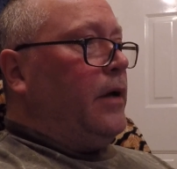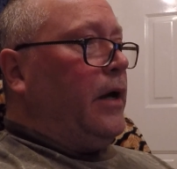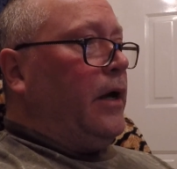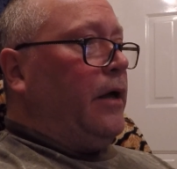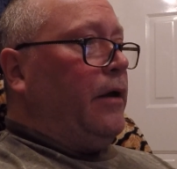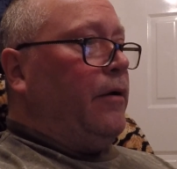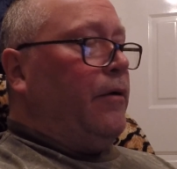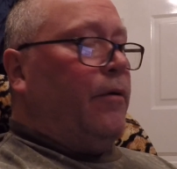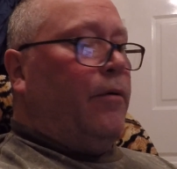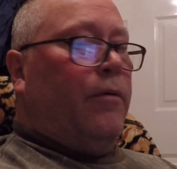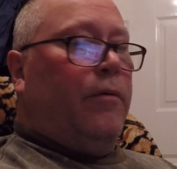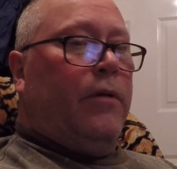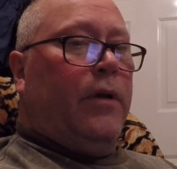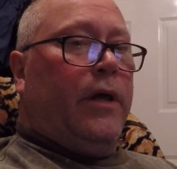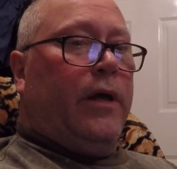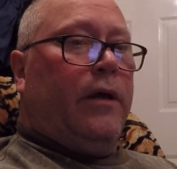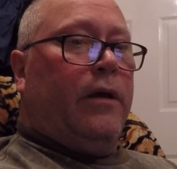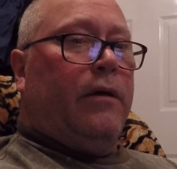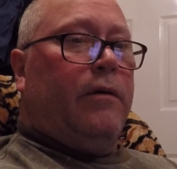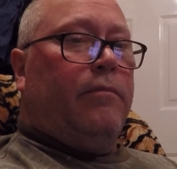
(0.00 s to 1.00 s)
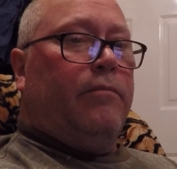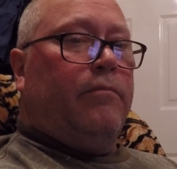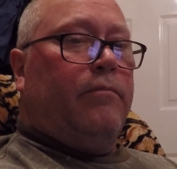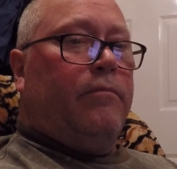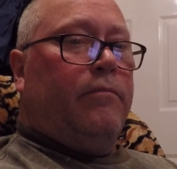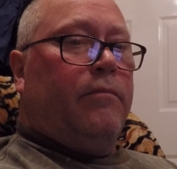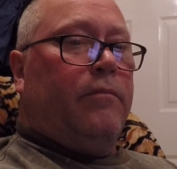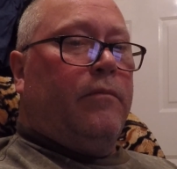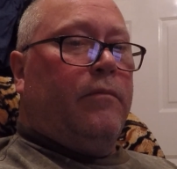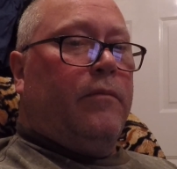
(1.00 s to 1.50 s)
I don't know. Like,
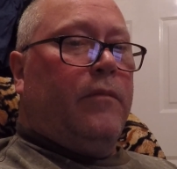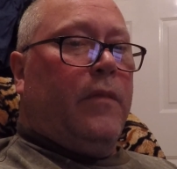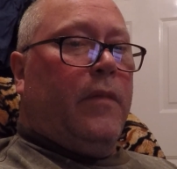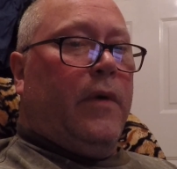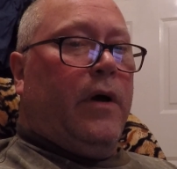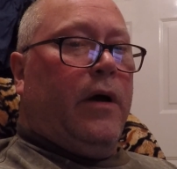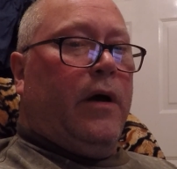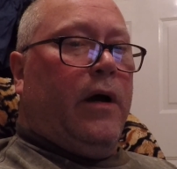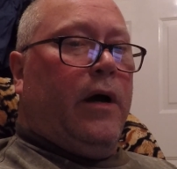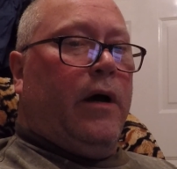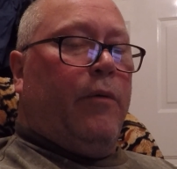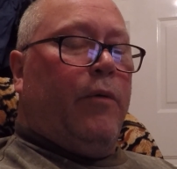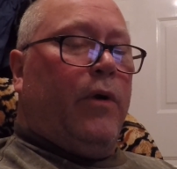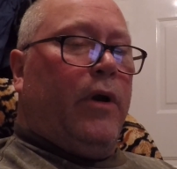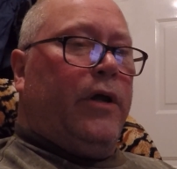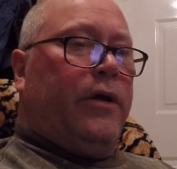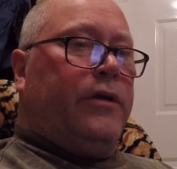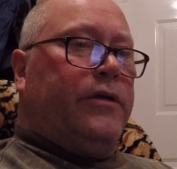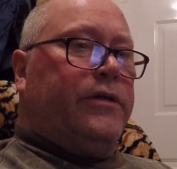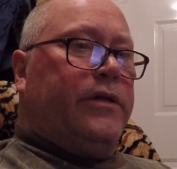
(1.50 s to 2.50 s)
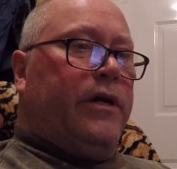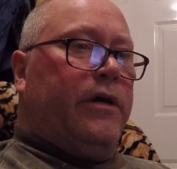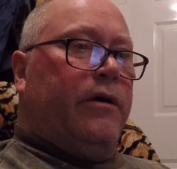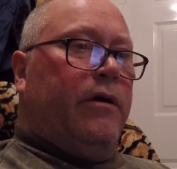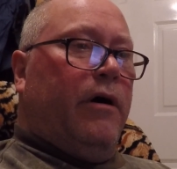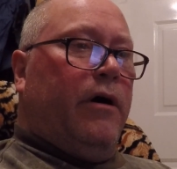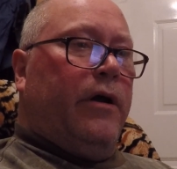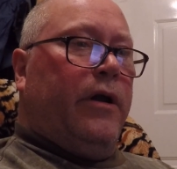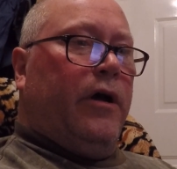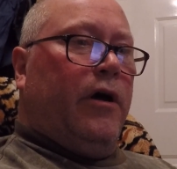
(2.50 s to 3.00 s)
I would like to say
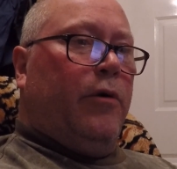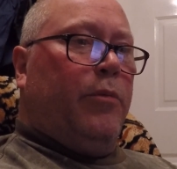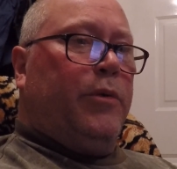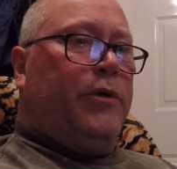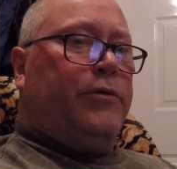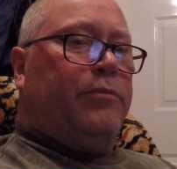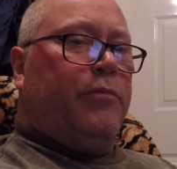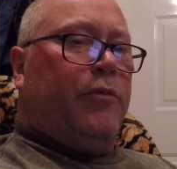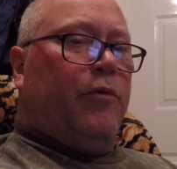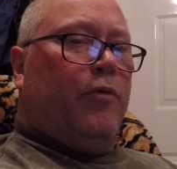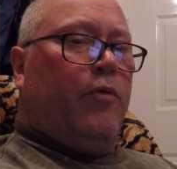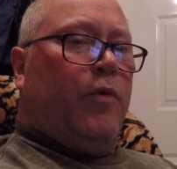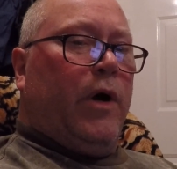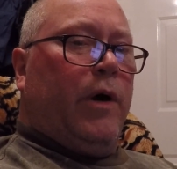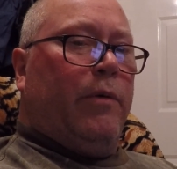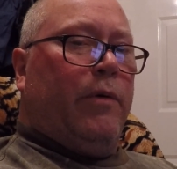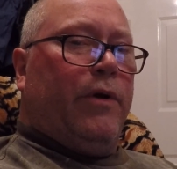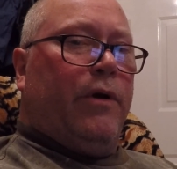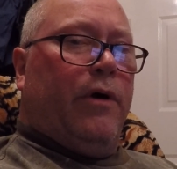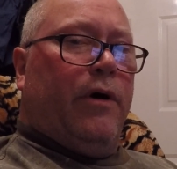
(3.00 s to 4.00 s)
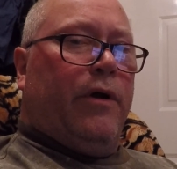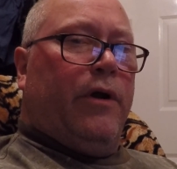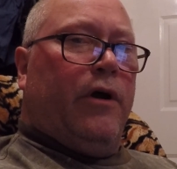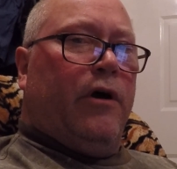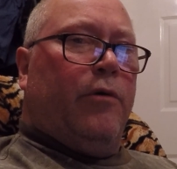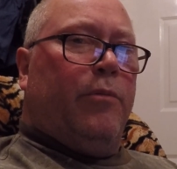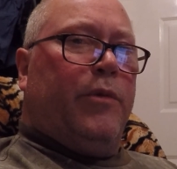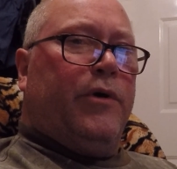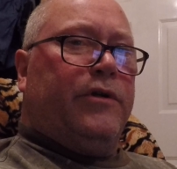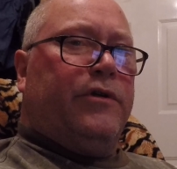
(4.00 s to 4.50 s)
God help us, but why would God
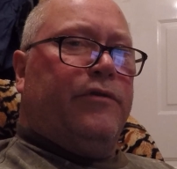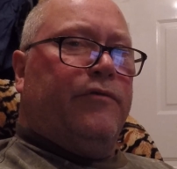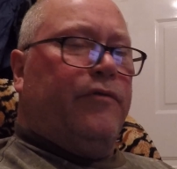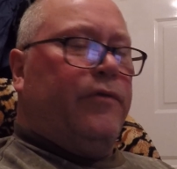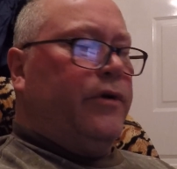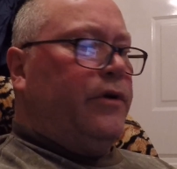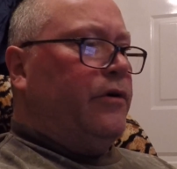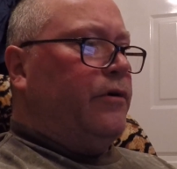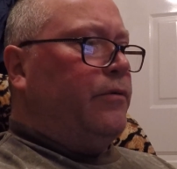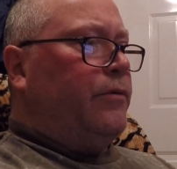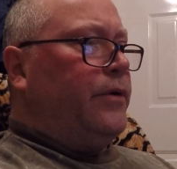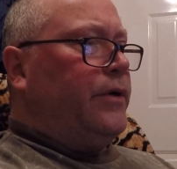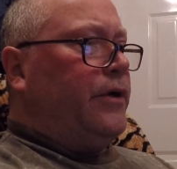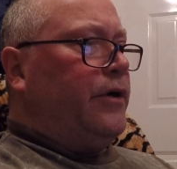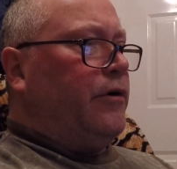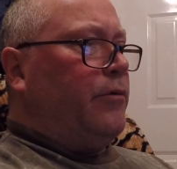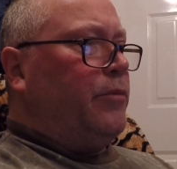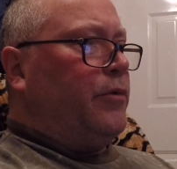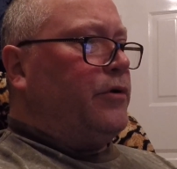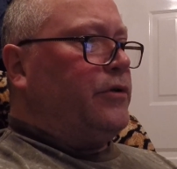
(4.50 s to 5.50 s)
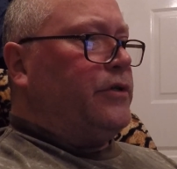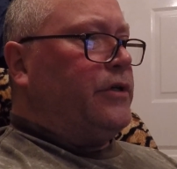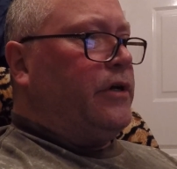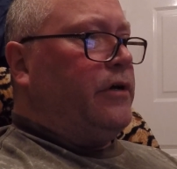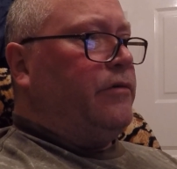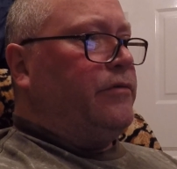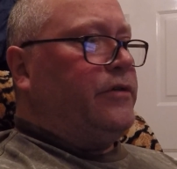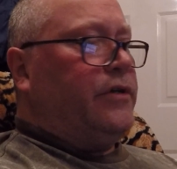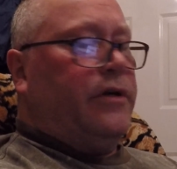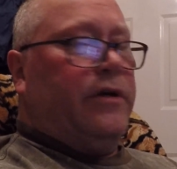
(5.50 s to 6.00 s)
help us if we don't want to help
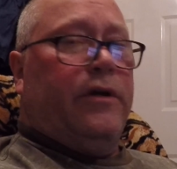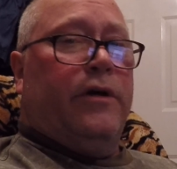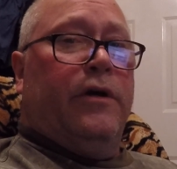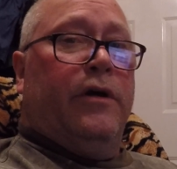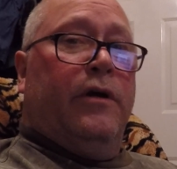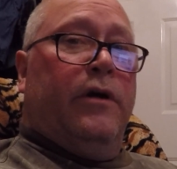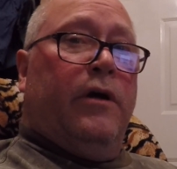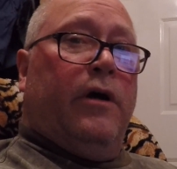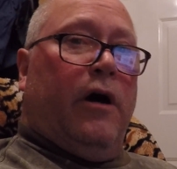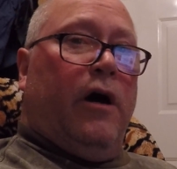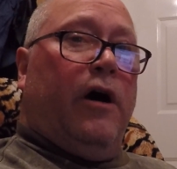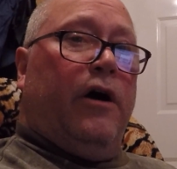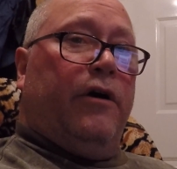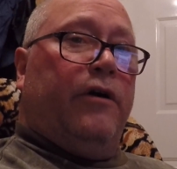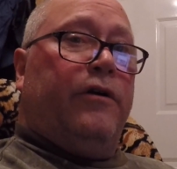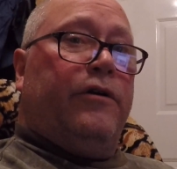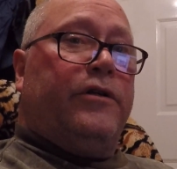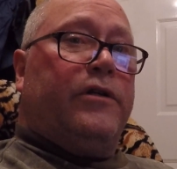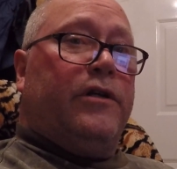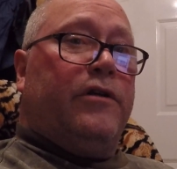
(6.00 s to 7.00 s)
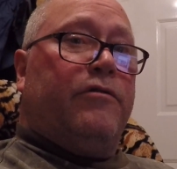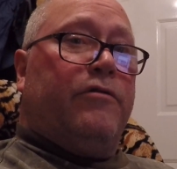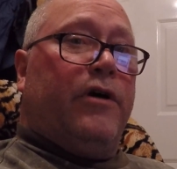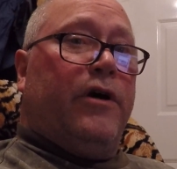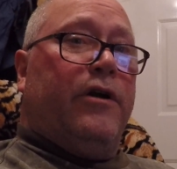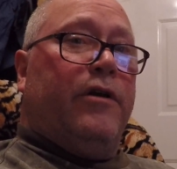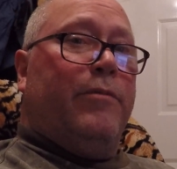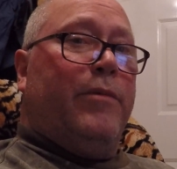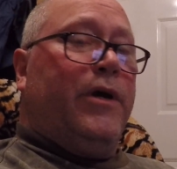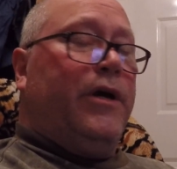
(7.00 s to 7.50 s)
ourselves? And honestly
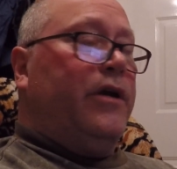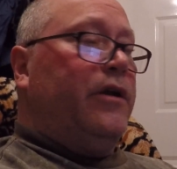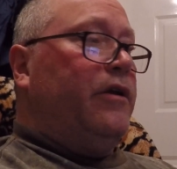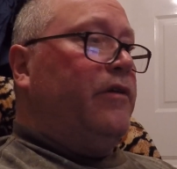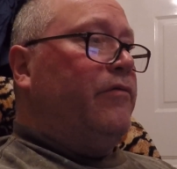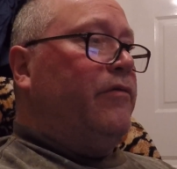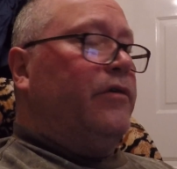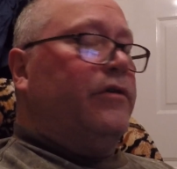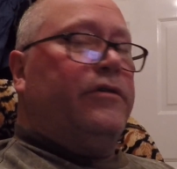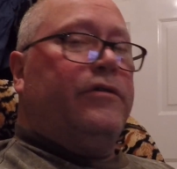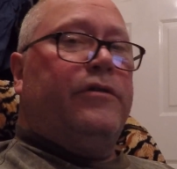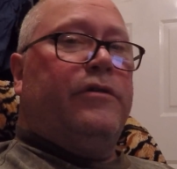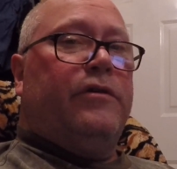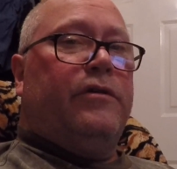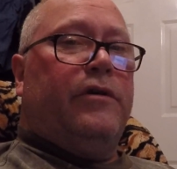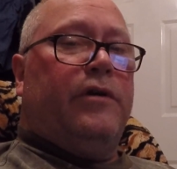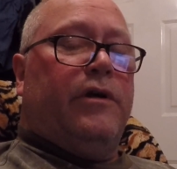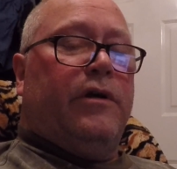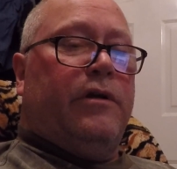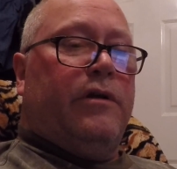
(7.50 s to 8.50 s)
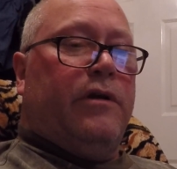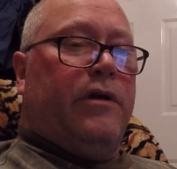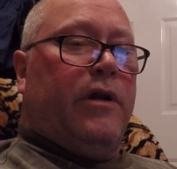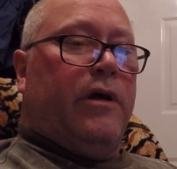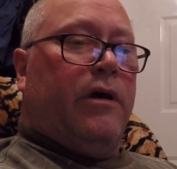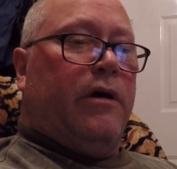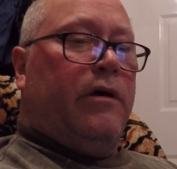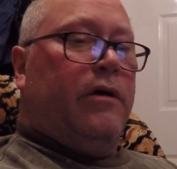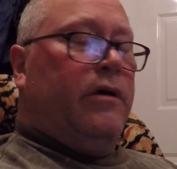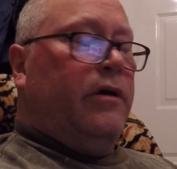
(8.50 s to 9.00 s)
tried to make a difference. And
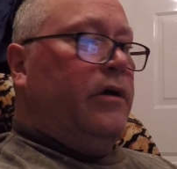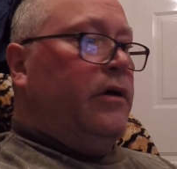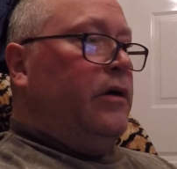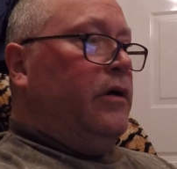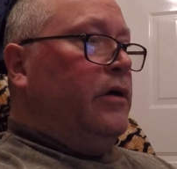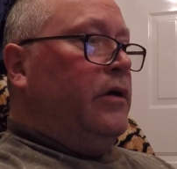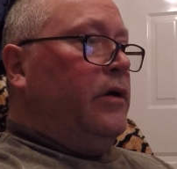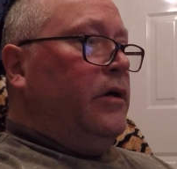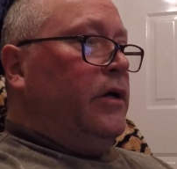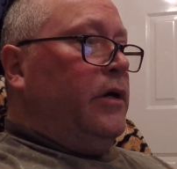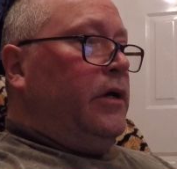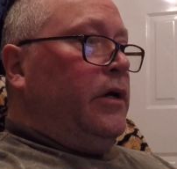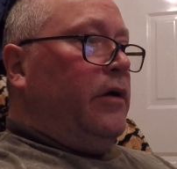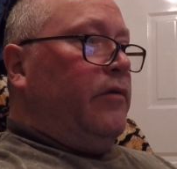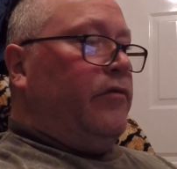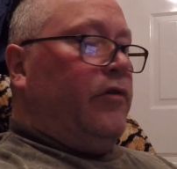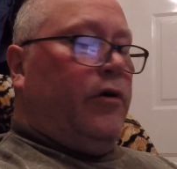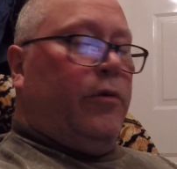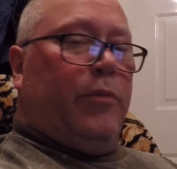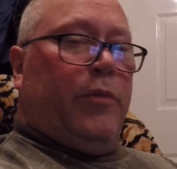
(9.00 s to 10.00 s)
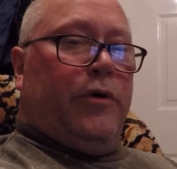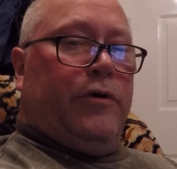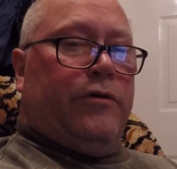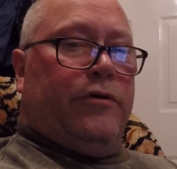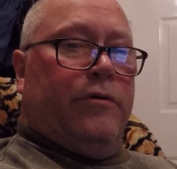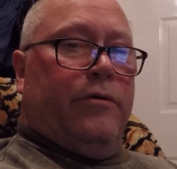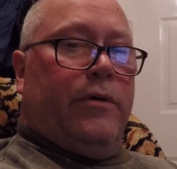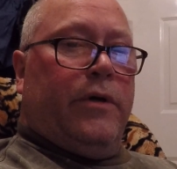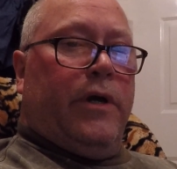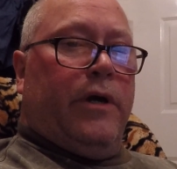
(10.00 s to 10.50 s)
uh, if you're a
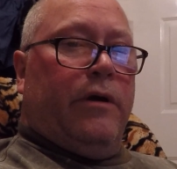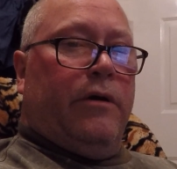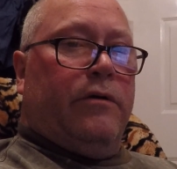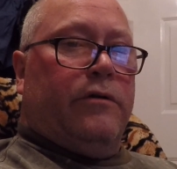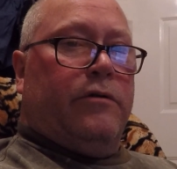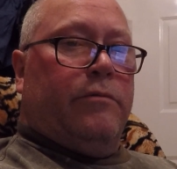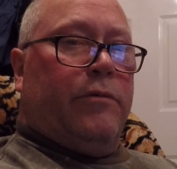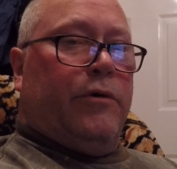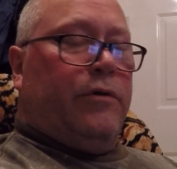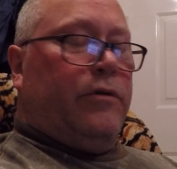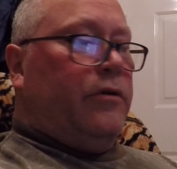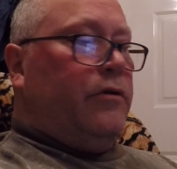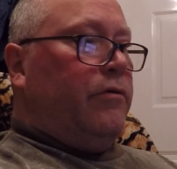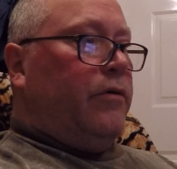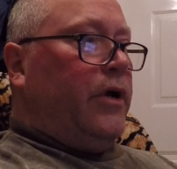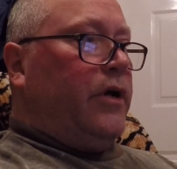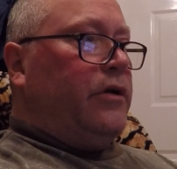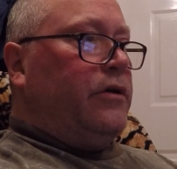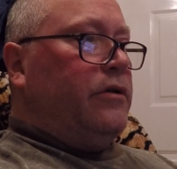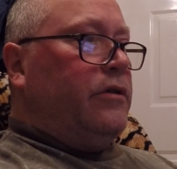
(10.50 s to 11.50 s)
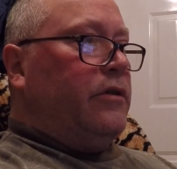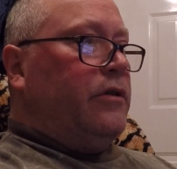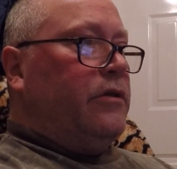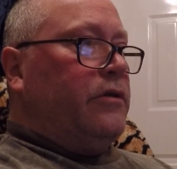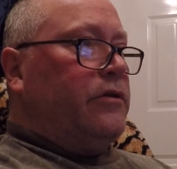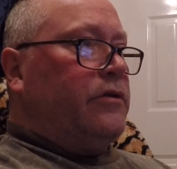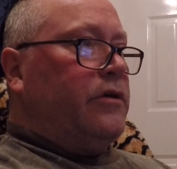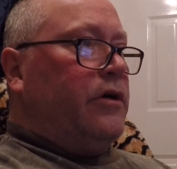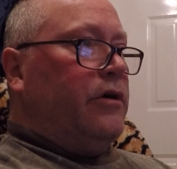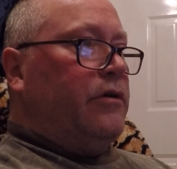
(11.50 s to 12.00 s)
person who cares about the direction that
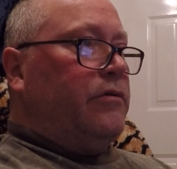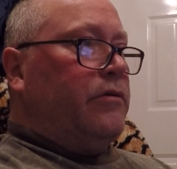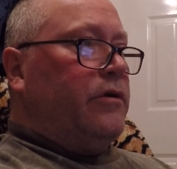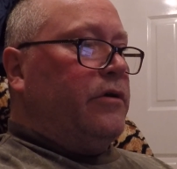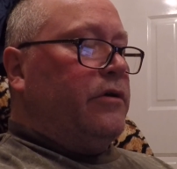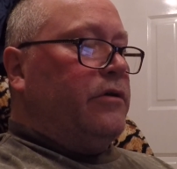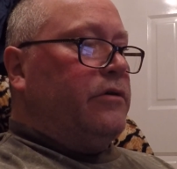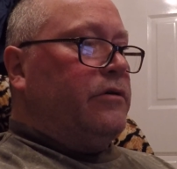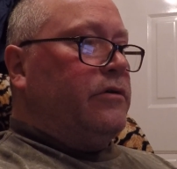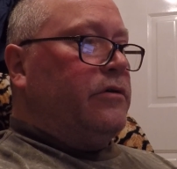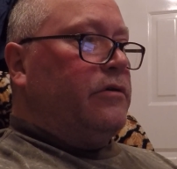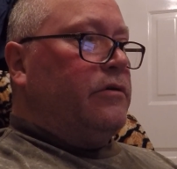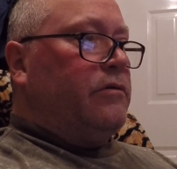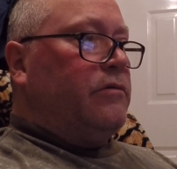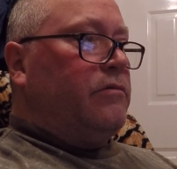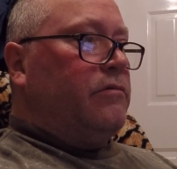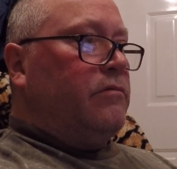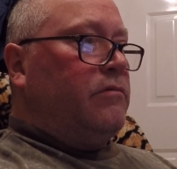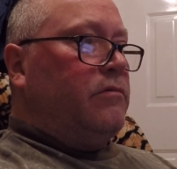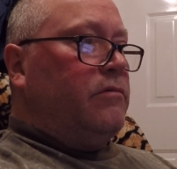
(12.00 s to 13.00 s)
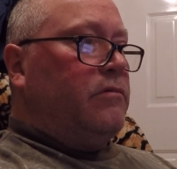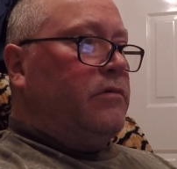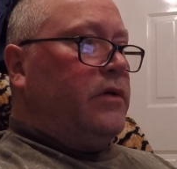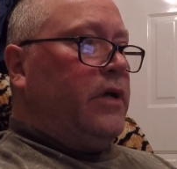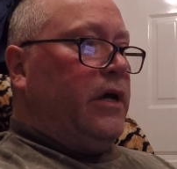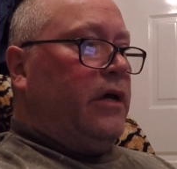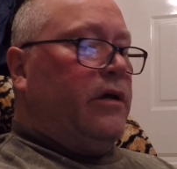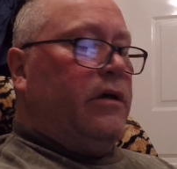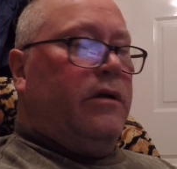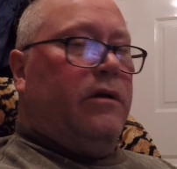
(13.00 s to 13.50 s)
this country is
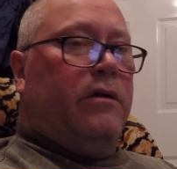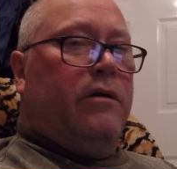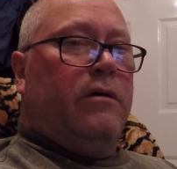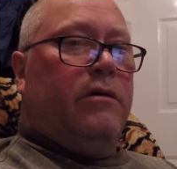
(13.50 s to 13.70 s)
taken,